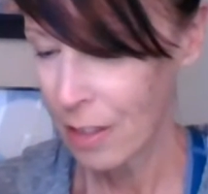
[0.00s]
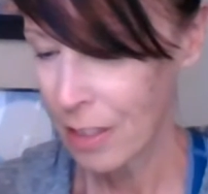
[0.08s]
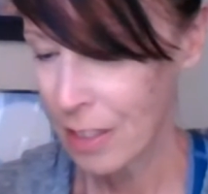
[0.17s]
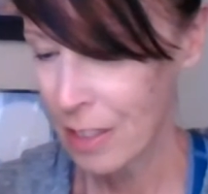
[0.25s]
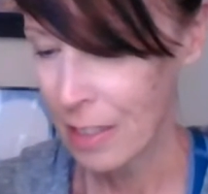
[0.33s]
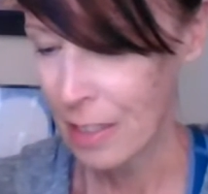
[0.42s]

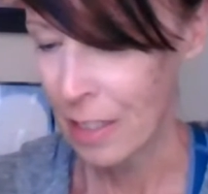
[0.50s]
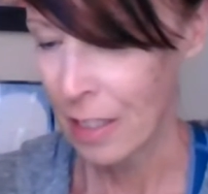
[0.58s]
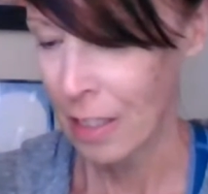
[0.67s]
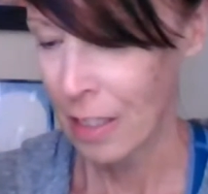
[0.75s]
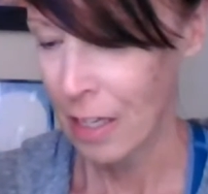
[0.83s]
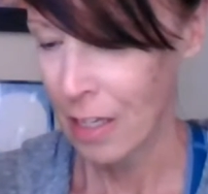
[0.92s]
Let's
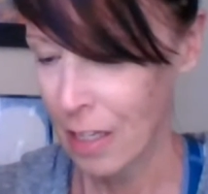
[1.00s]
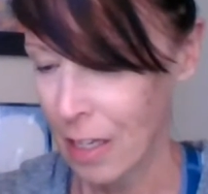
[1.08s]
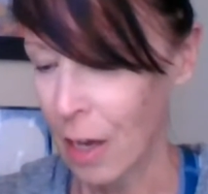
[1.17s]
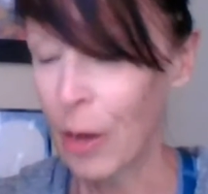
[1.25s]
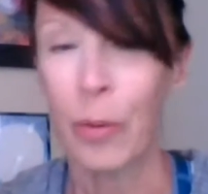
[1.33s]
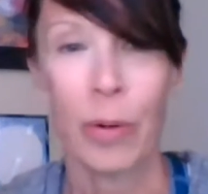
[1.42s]
see.
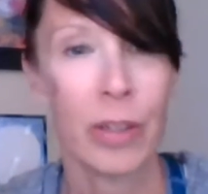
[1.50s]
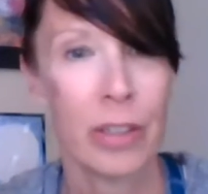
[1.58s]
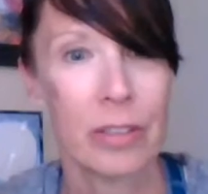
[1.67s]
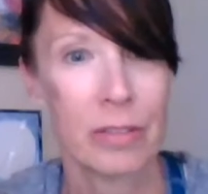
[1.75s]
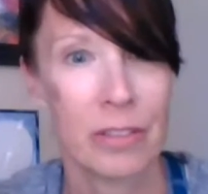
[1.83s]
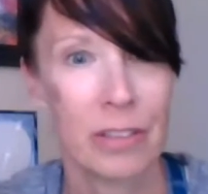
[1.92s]
Oh,
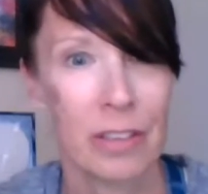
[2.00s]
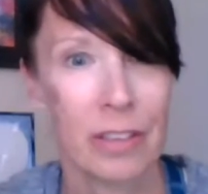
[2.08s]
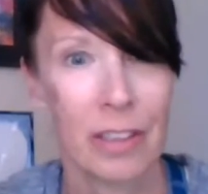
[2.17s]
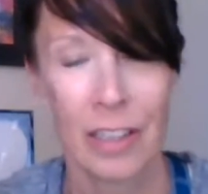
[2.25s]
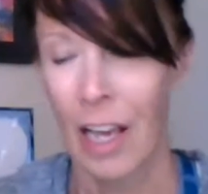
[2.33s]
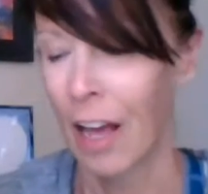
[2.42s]

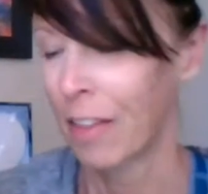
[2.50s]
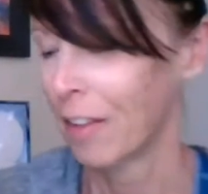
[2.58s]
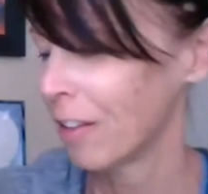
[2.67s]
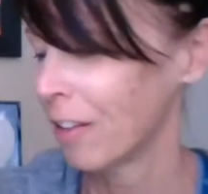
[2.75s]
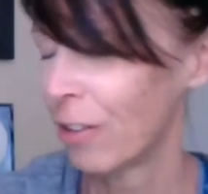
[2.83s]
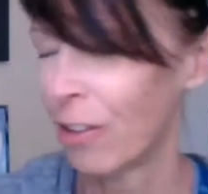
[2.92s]
Kathy
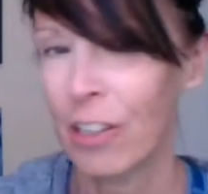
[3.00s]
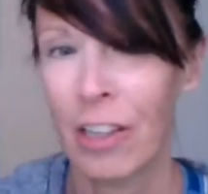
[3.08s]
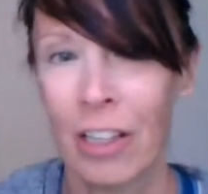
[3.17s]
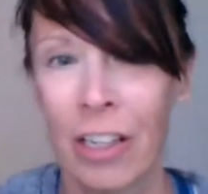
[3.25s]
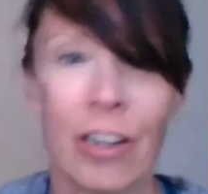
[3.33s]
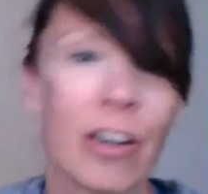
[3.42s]

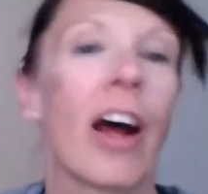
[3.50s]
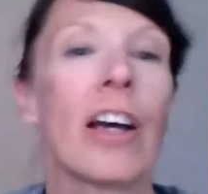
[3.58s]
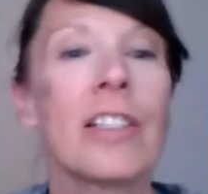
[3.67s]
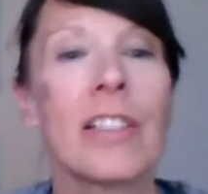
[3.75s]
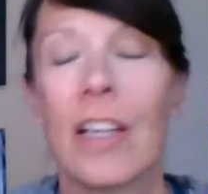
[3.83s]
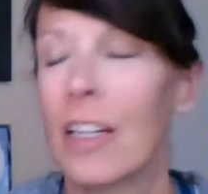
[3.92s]
Lynn
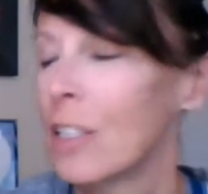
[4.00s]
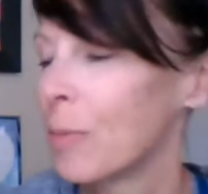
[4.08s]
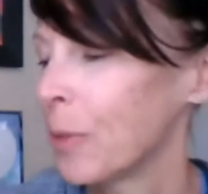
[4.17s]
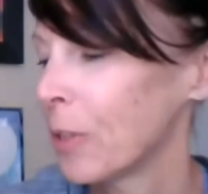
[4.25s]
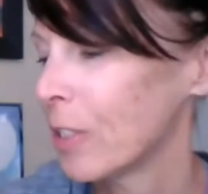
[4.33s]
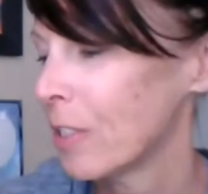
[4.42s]
Cross, A
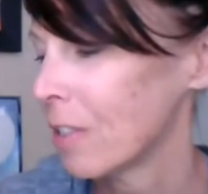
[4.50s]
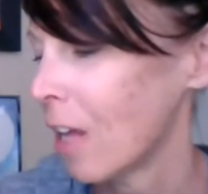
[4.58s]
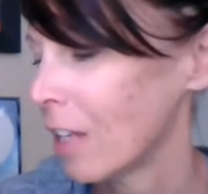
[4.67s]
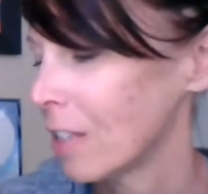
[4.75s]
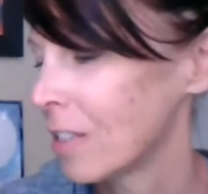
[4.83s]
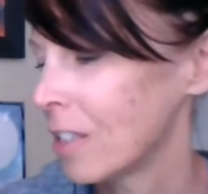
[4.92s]
Spirit's
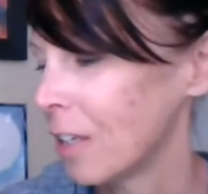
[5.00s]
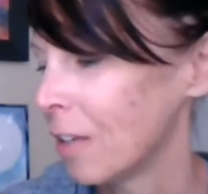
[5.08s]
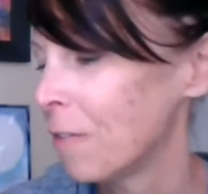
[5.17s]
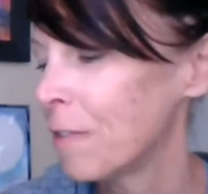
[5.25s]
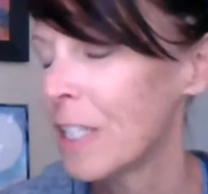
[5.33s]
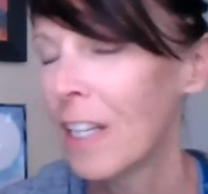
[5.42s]
Last
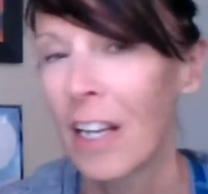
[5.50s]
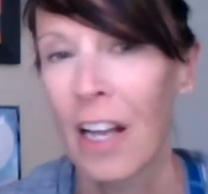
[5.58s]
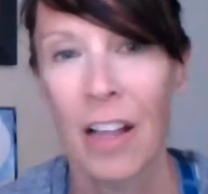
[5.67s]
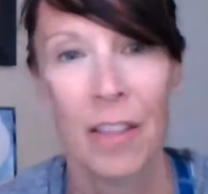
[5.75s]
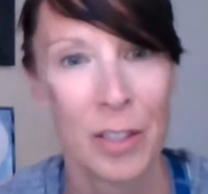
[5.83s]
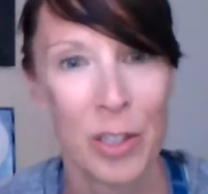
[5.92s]
Gift.
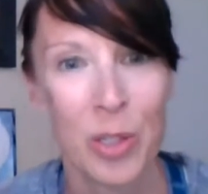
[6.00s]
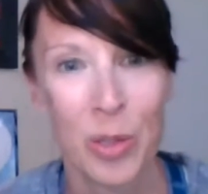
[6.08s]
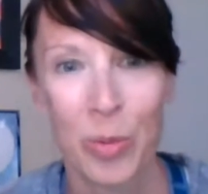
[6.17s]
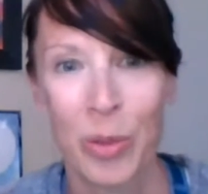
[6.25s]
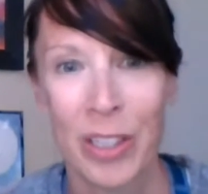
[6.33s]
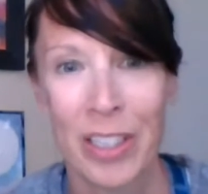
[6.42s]
This is
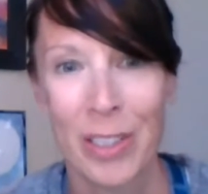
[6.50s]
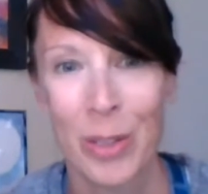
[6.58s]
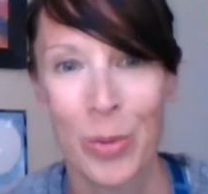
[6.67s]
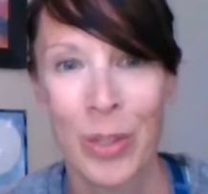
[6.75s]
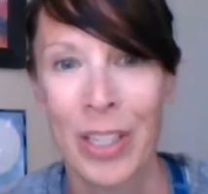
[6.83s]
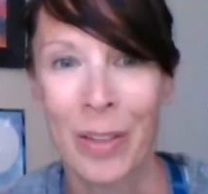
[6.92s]
a really
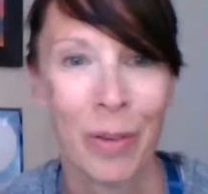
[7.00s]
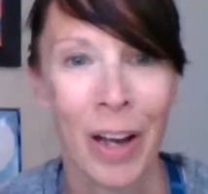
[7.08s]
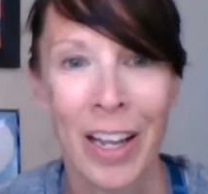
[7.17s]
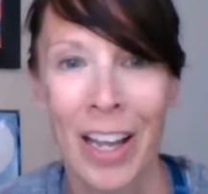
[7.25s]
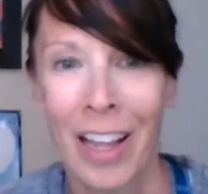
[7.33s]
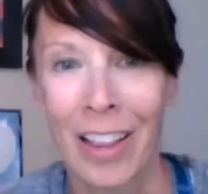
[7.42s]
sweet
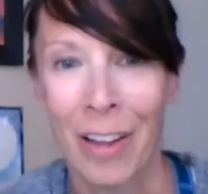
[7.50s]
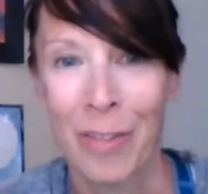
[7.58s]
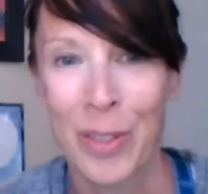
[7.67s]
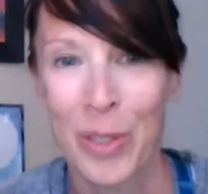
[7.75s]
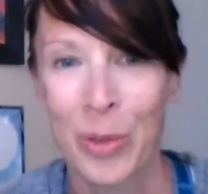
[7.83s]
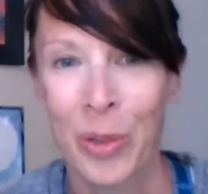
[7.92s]
YA
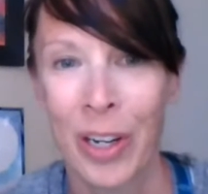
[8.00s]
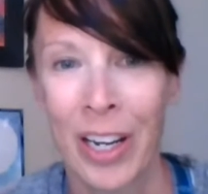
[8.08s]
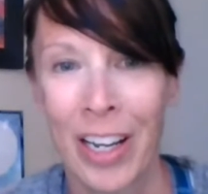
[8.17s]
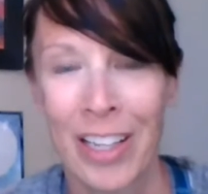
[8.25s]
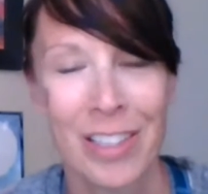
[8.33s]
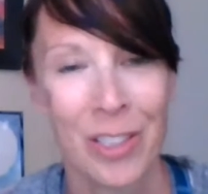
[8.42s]
love
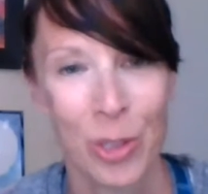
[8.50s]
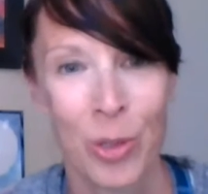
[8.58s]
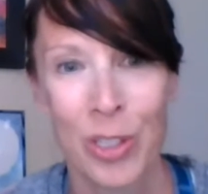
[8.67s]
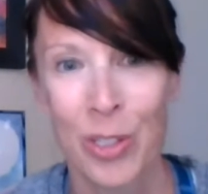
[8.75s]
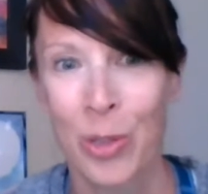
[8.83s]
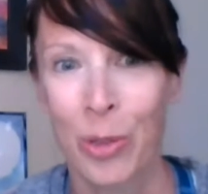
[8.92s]
story. It's a
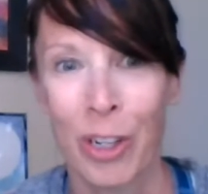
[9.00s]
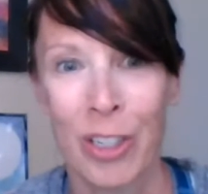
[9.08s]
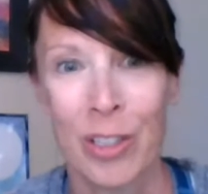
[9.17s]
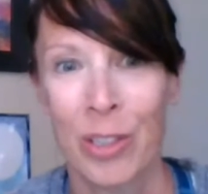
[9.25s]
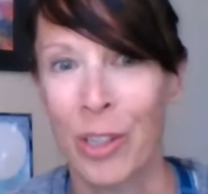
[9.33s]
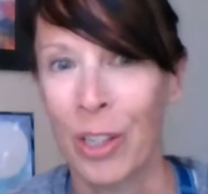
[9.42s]
short story,
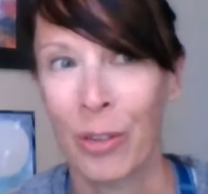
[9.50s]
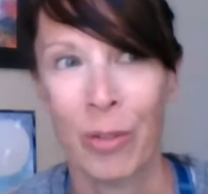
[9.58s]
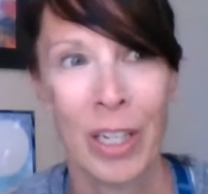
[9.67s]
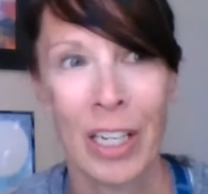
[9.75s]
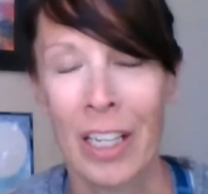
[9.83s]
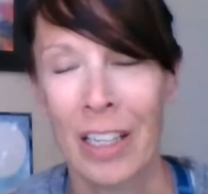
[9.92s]
so you can
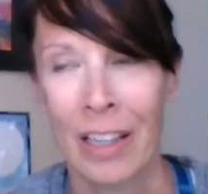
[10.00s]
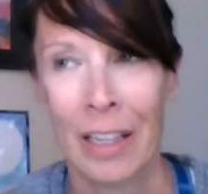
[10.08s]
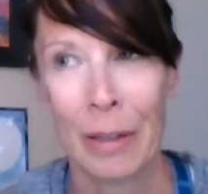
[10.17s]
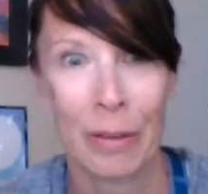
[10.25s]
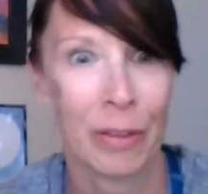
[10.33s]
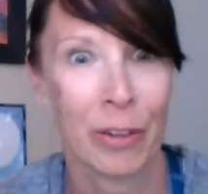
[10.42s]
read it in
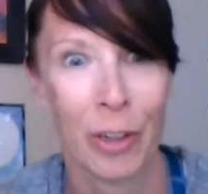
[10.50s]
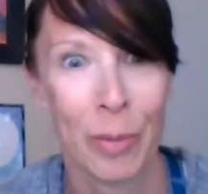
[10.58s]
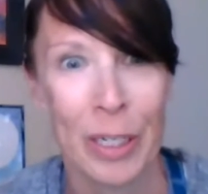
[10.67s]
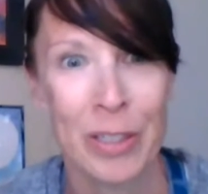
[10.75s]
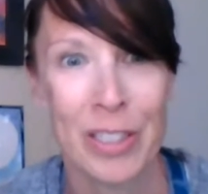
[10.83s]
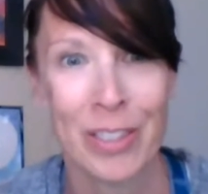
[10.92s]
like 30
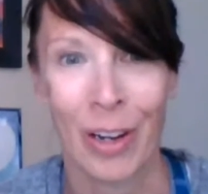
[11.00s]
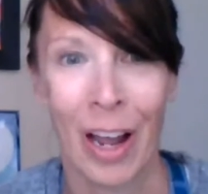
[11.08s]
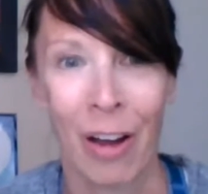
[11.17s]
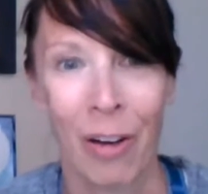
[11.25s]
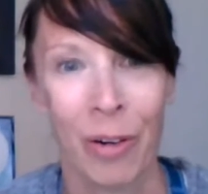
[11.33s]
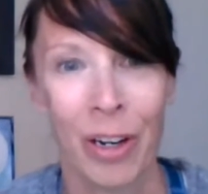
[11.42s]
minutes or an
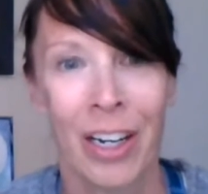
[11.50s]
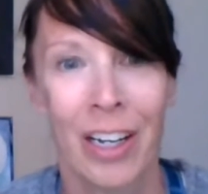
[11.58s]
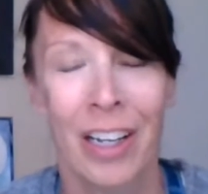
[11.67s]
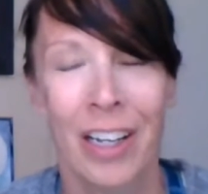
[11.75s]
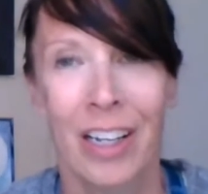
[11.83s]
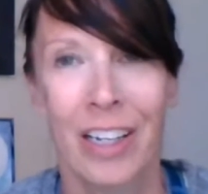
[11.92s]
hour.
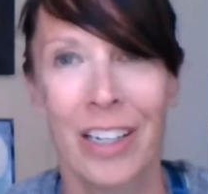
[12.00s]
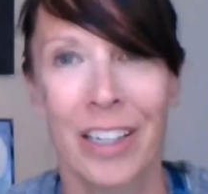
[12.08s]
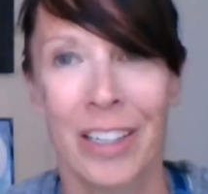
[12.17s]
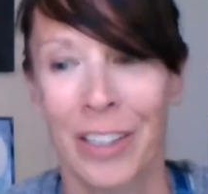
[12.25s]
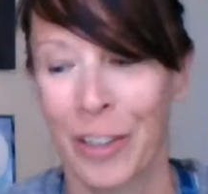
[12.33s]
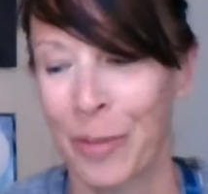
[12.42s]

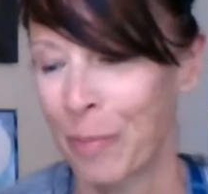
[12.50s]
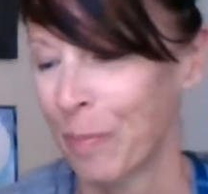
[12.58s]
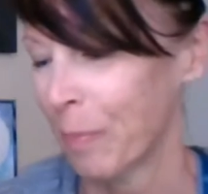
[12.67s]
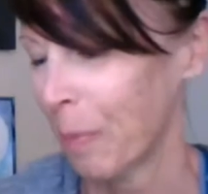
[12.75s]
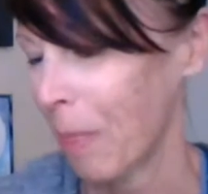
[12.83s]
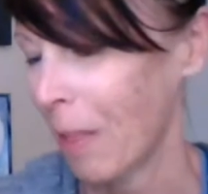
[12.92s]

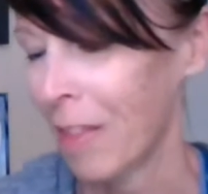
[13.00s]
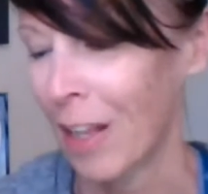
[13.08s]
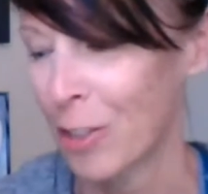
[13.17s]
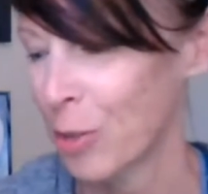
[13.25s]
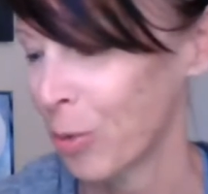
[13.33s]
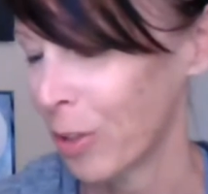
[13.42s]
And
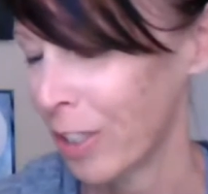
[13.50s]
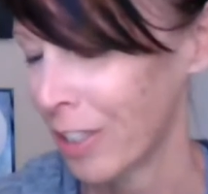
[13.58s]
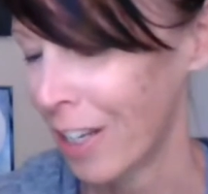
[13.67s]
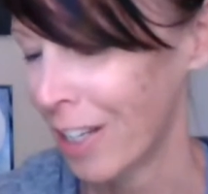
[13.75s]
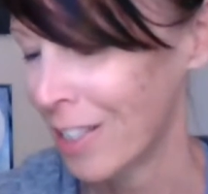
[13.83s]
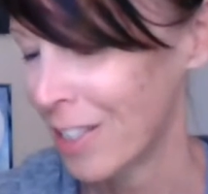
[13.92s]
that's really
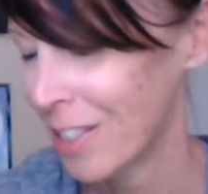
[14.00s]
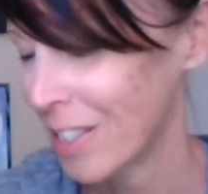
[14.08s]
nice.